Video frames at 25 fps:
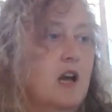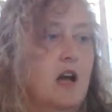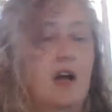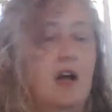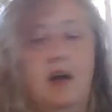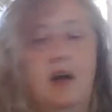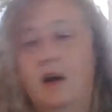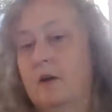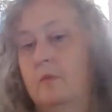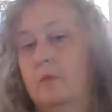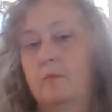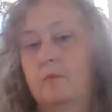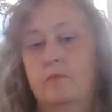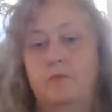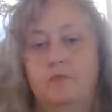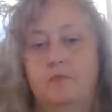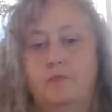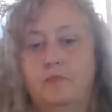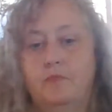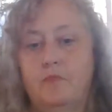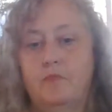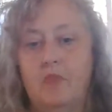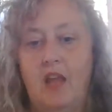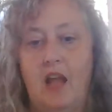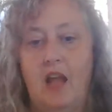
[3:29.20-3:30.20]
uh,
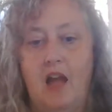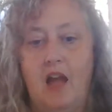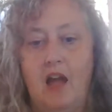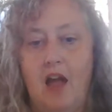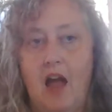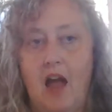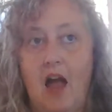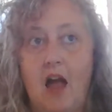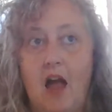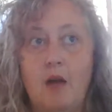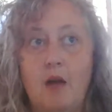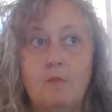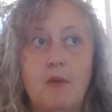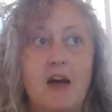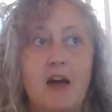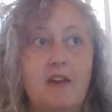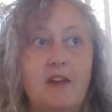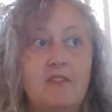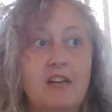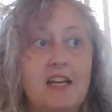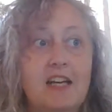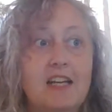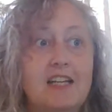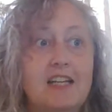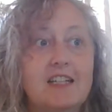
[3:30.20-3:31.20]
I'm
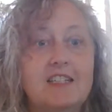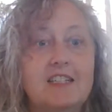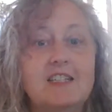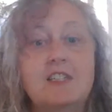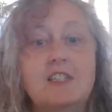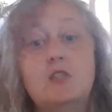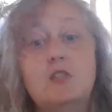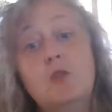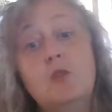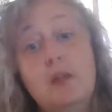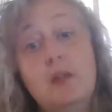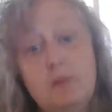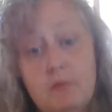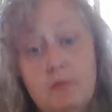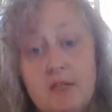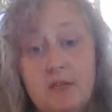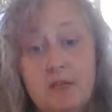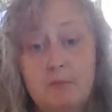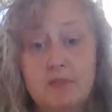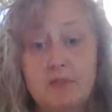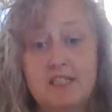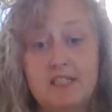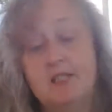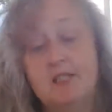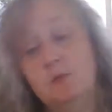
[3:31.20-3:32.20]
having an
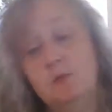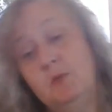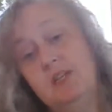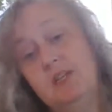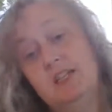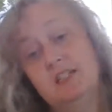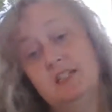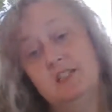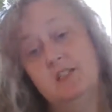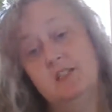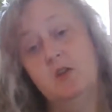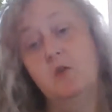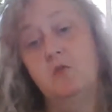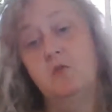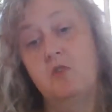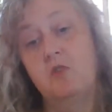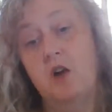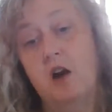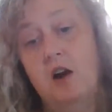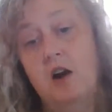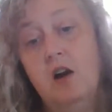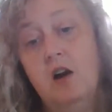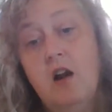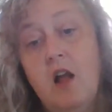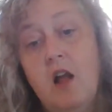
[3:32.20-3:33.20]
extremely busy week so
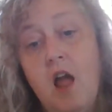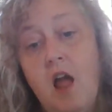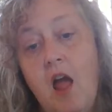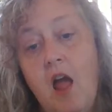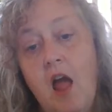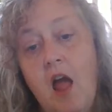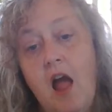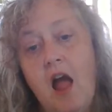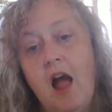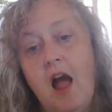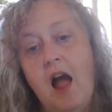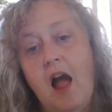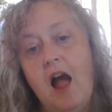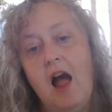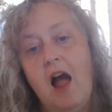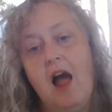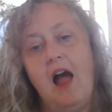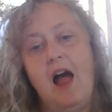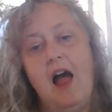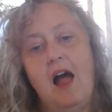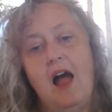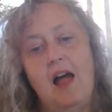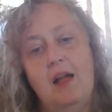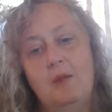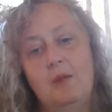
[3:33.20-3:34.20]
far.
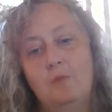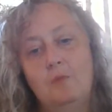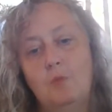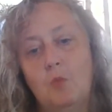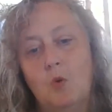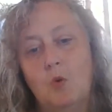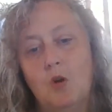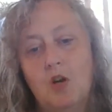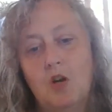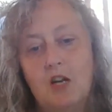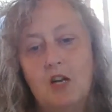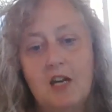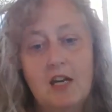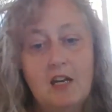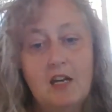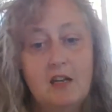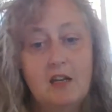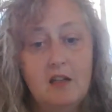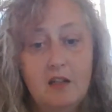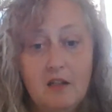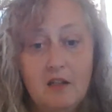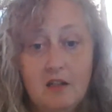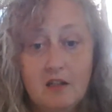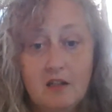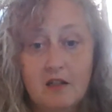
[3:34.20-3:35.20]
I'm
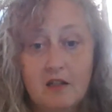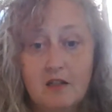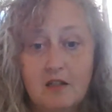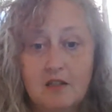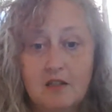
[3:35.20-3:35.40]
working.